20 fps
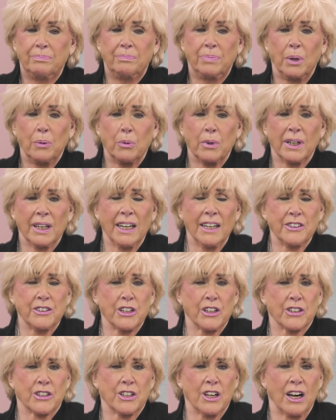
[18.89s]
But we're not
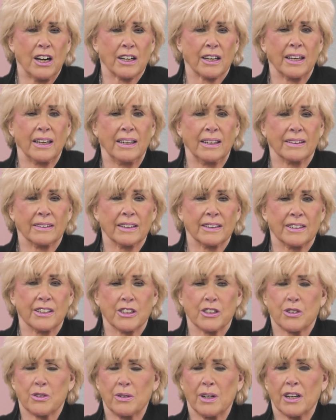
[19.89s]
just talking the
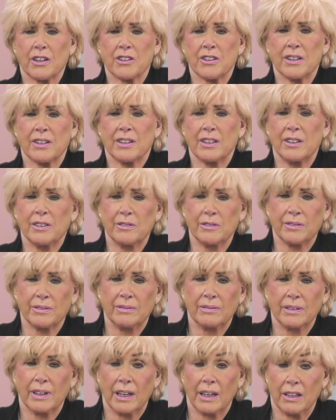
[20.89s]
destruction of
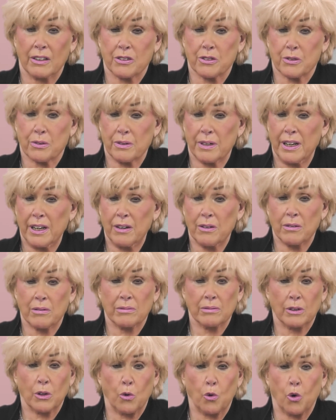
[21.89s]
history
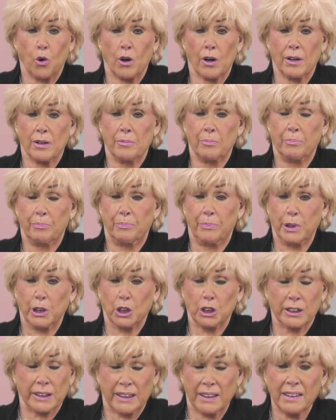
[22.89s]
or
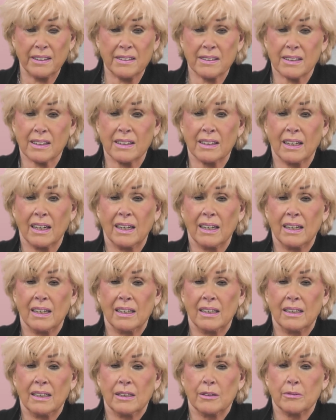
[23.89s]
buildings,
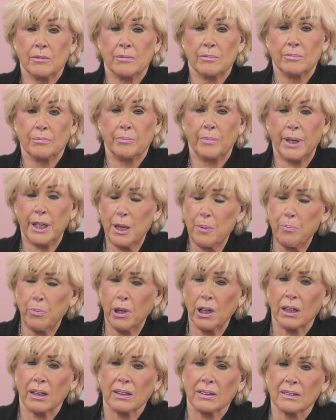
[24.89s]

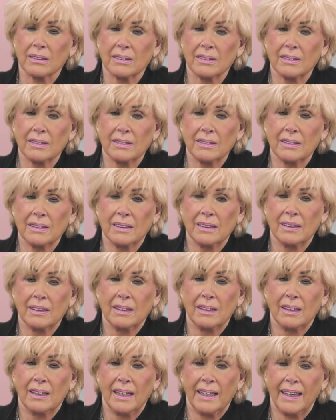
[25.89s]
people,
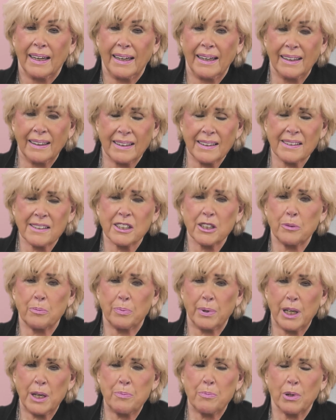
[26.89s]
innocent
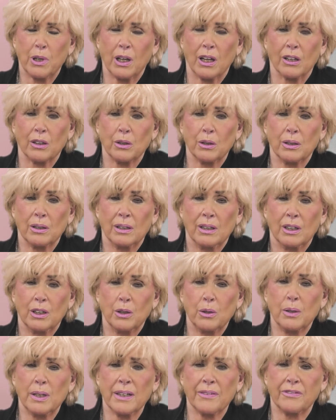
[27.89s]
people
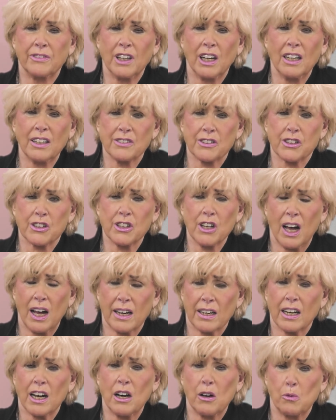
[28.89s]
who have not
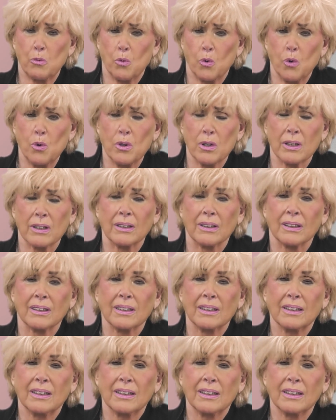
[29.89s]
sought out war,